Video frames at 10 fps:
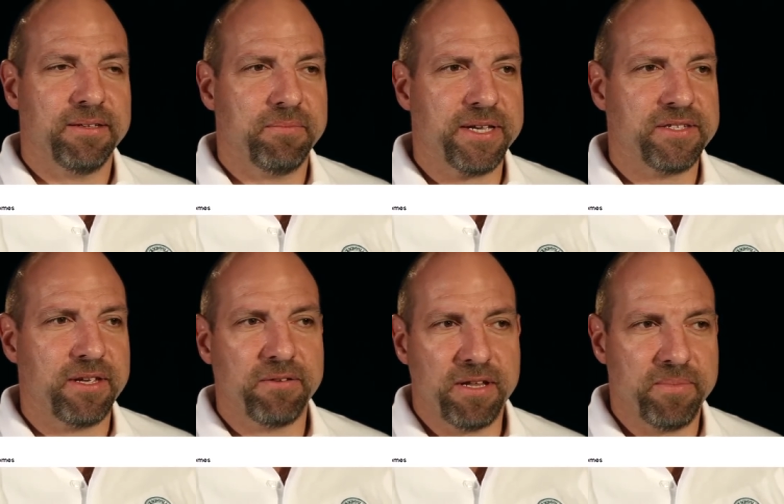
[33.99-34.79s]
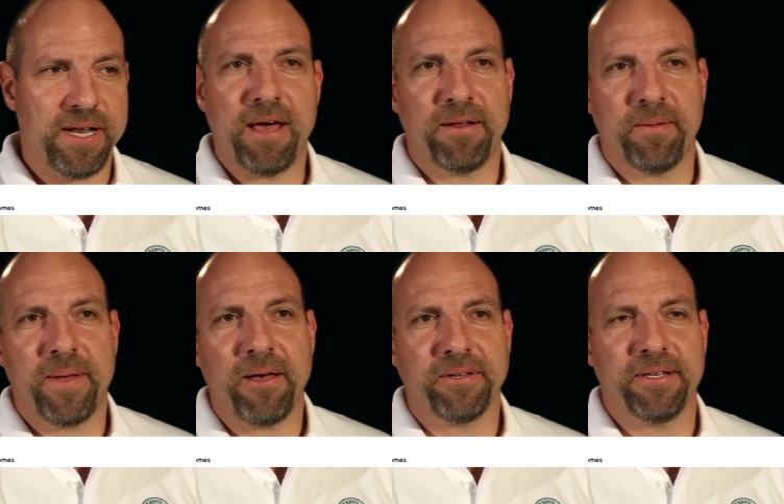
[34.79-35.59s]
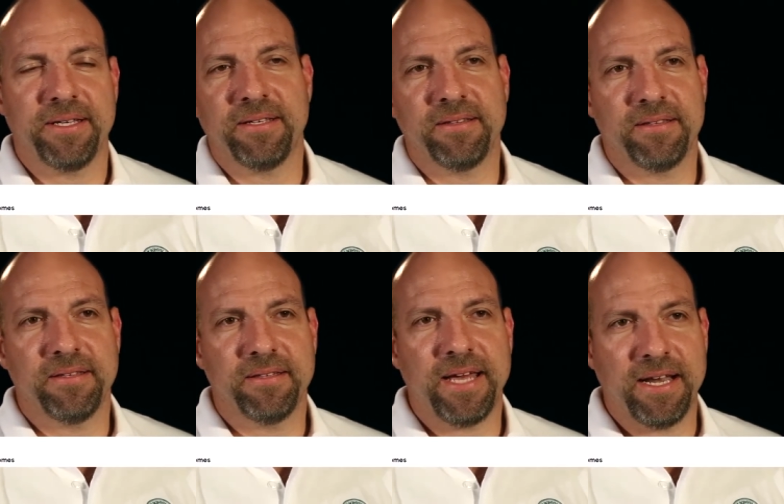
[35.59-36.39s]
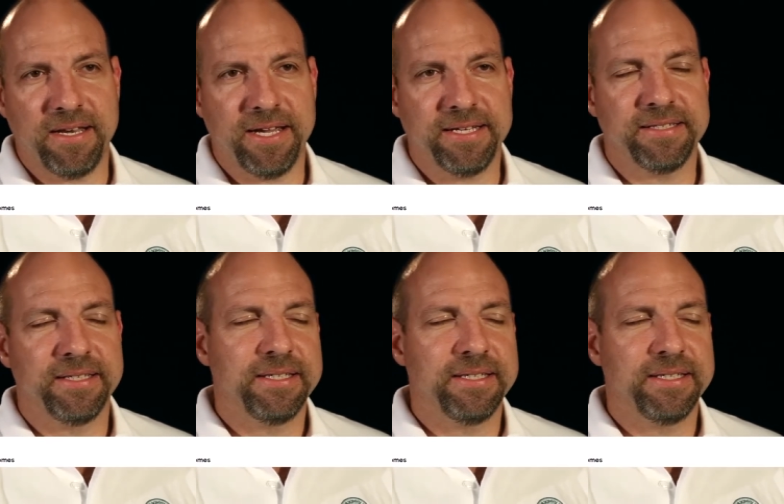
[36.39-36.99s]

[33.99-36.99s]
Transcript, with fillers: my son had been out on the balcony that night